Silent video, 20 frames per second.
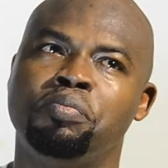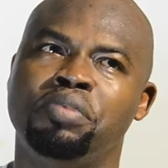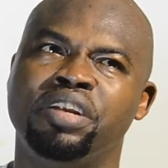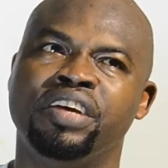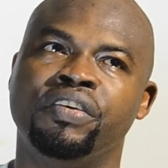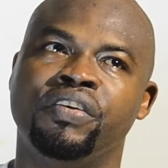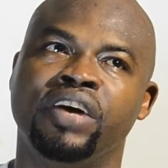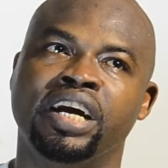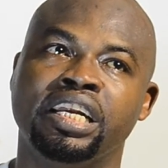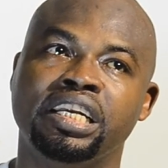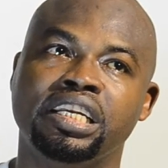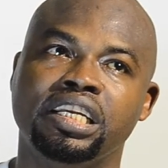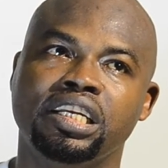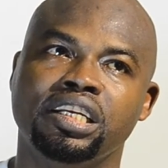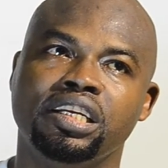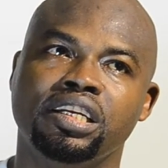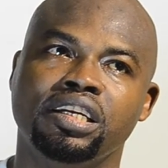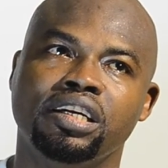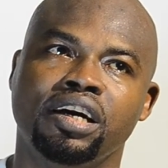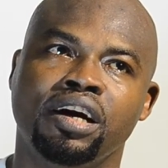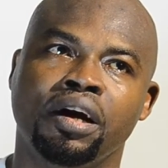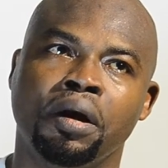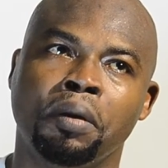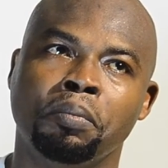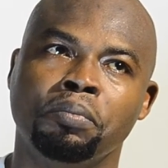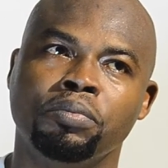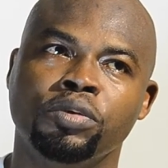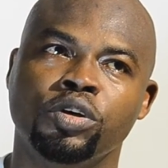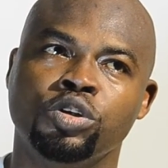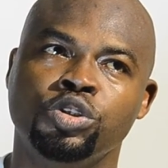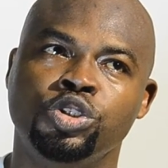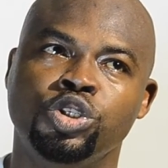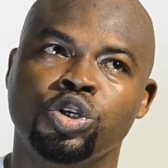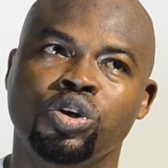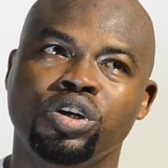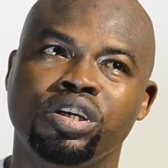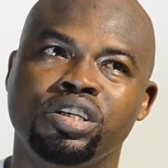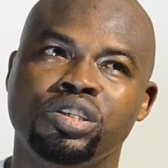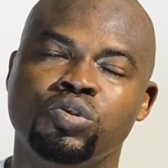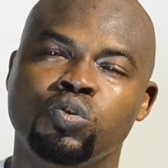playwright, um, your
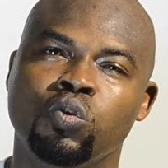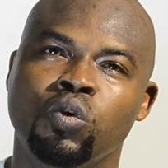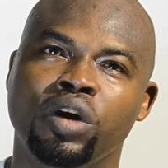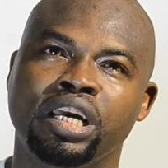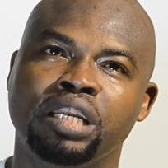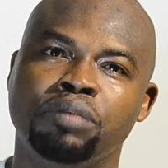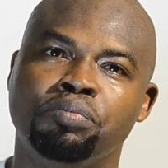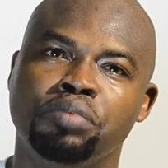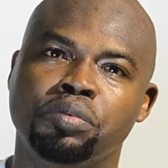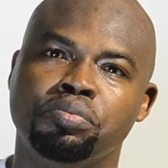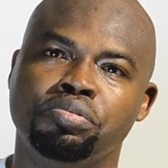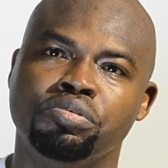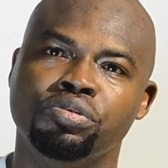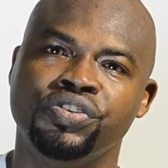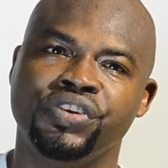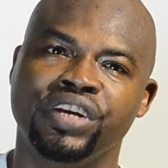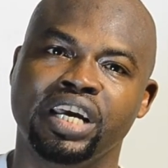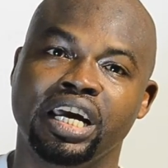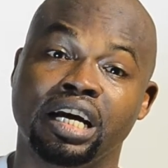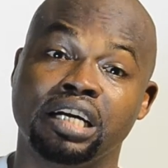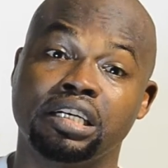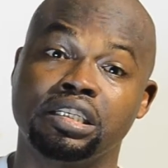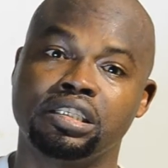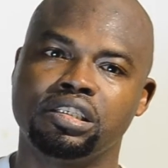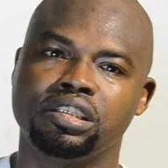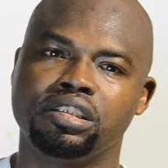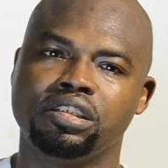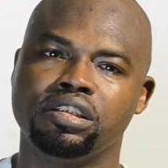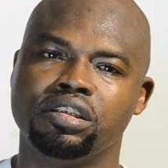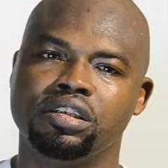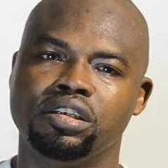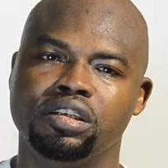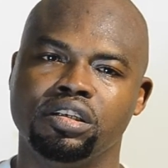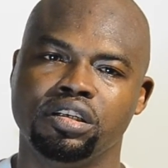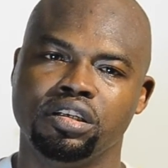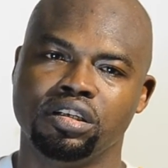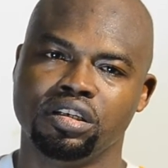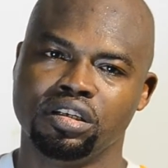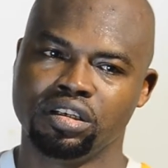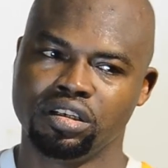joy is when people react
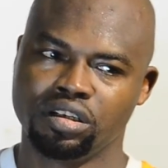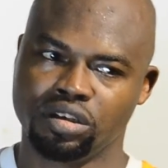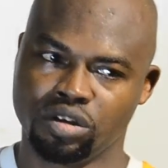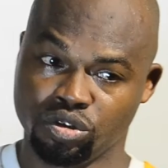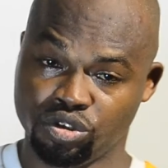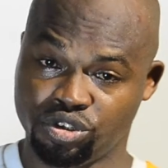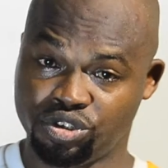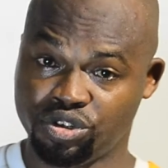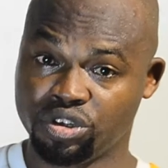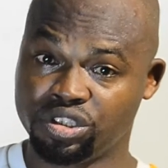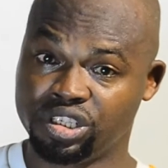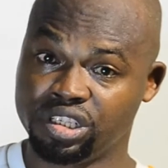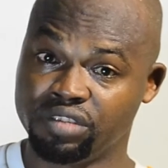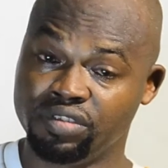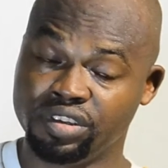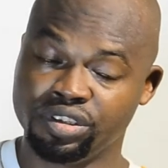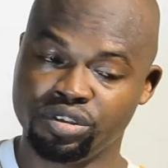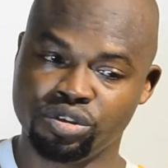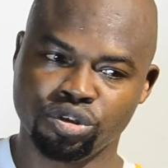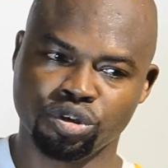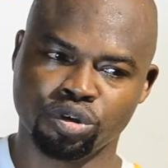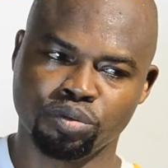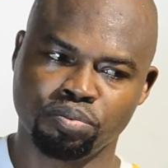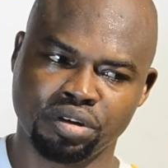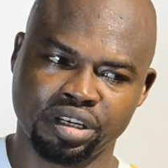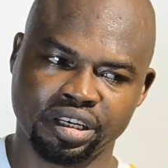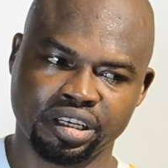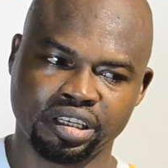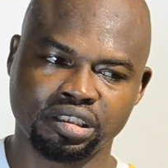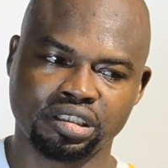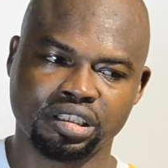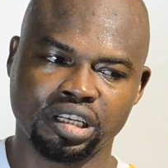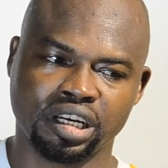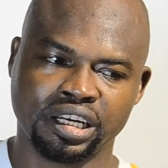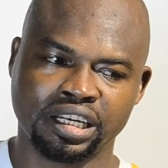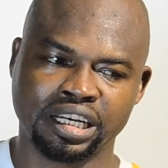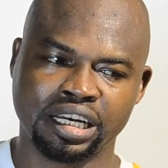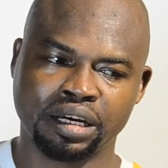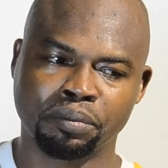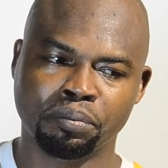constructively to your plays.
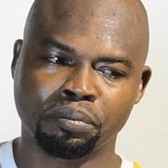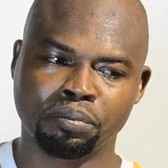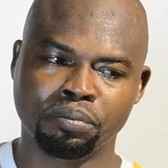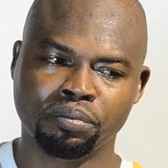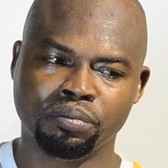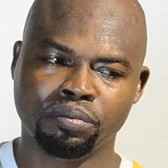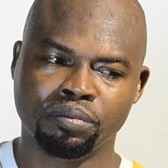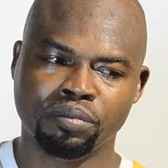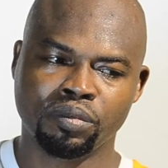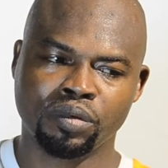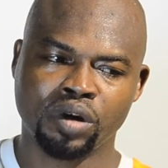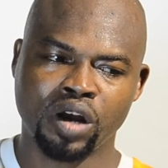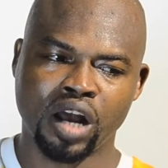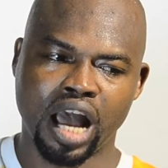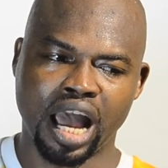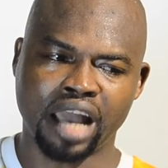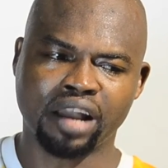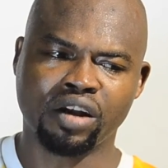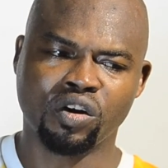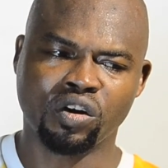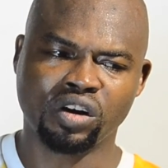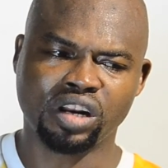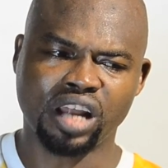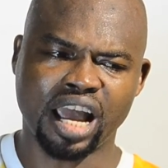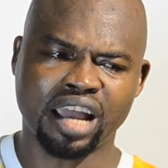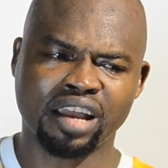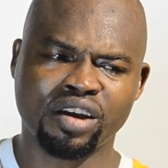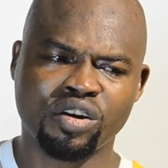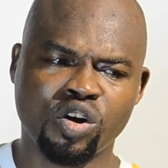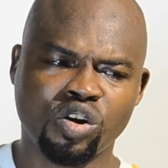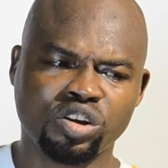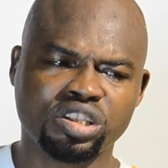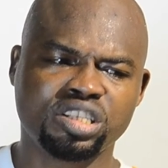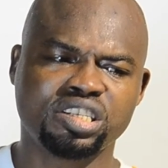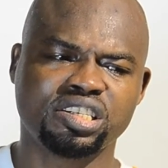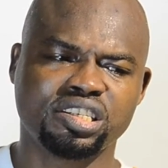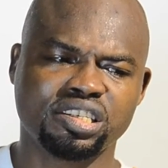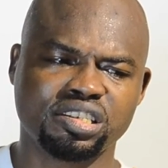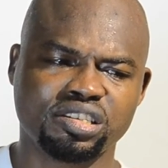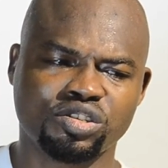And um, I got I got
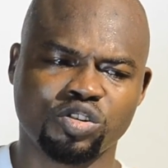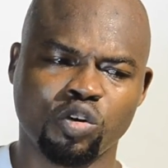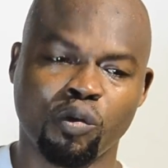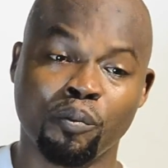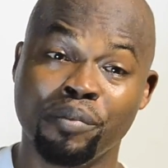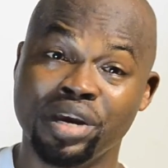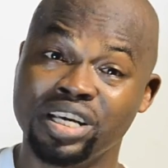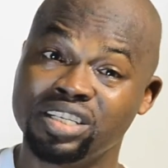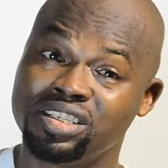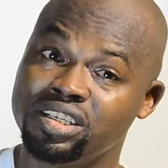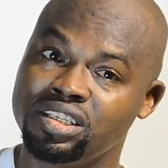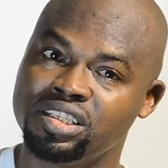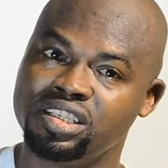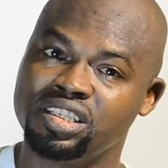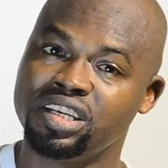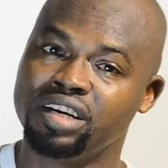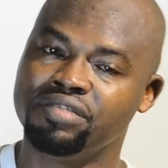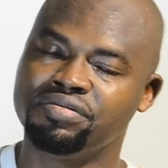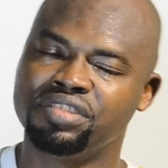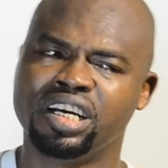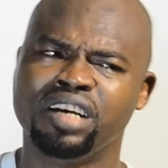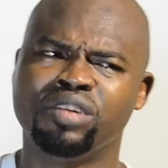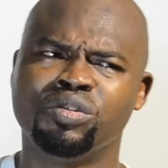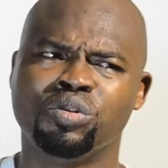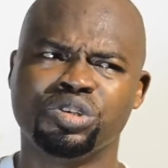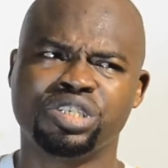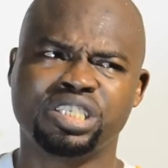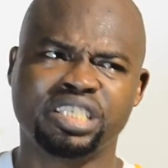some messages after it was